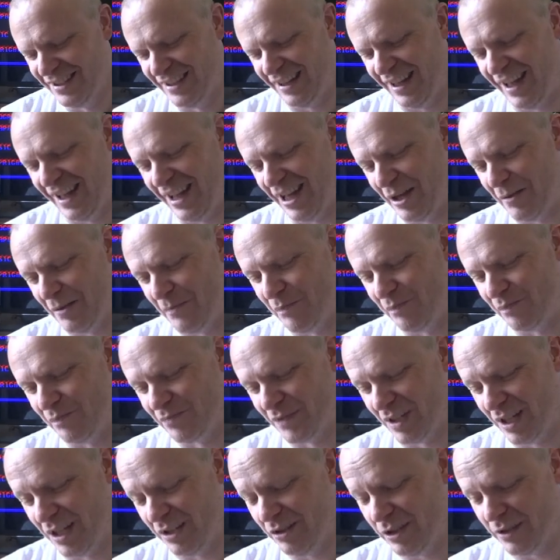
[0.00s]

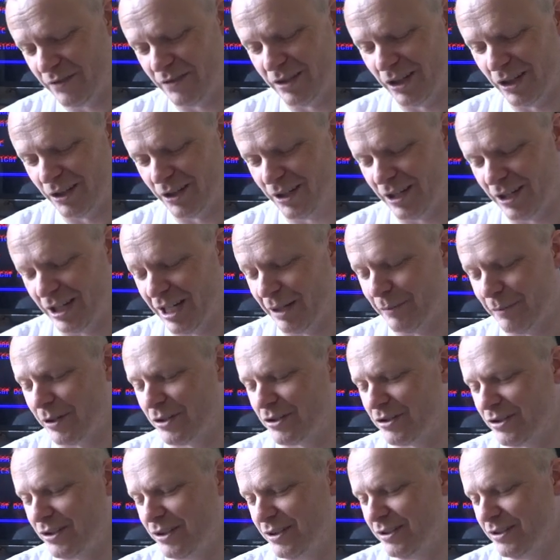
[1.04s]
I've not even loaded it up
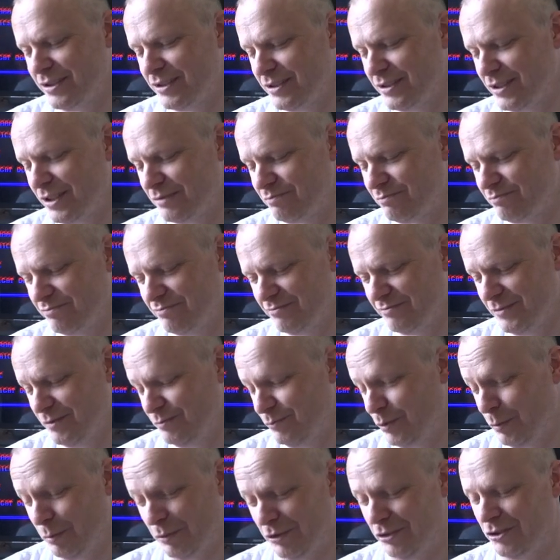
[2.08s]
actually. I
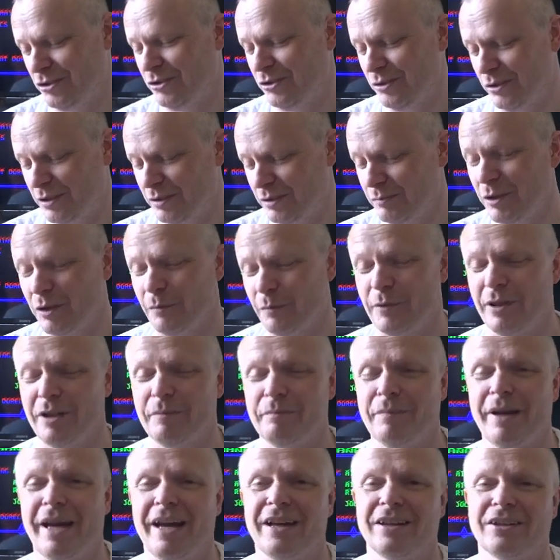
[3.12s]
probably should. It might have been a
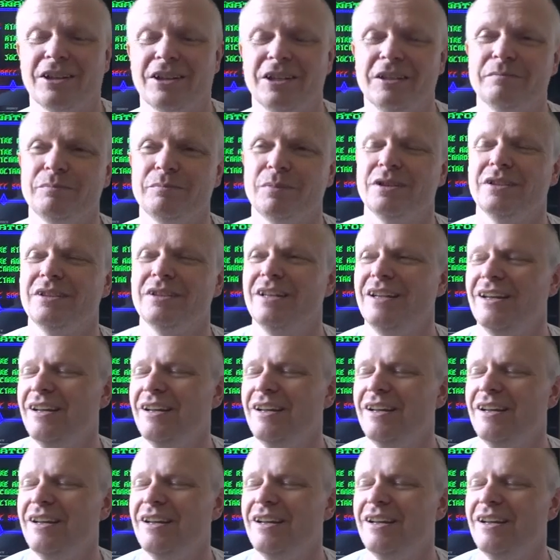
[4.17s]
bad game, but